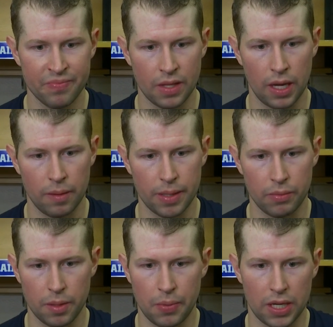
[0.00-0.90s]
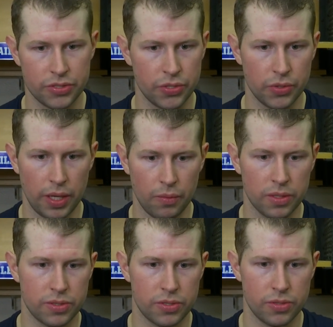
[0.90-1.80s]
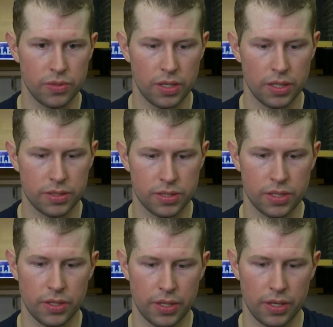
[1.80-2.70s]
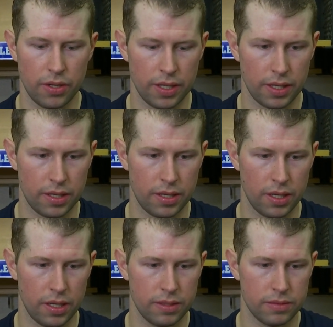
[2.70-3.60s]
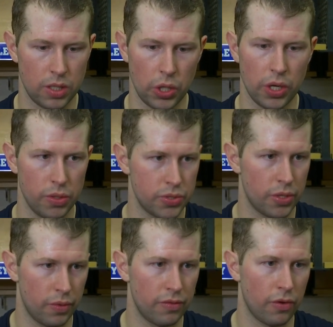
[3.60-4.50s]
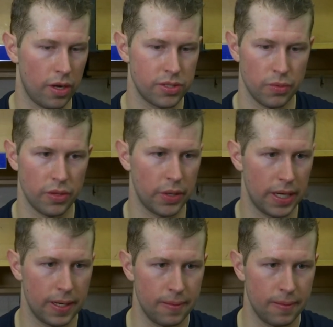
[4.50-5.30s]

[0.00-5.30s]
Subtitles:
I'm able to plot two late ones to seal the deal. I think all in all, it was a good win for us, one we needed.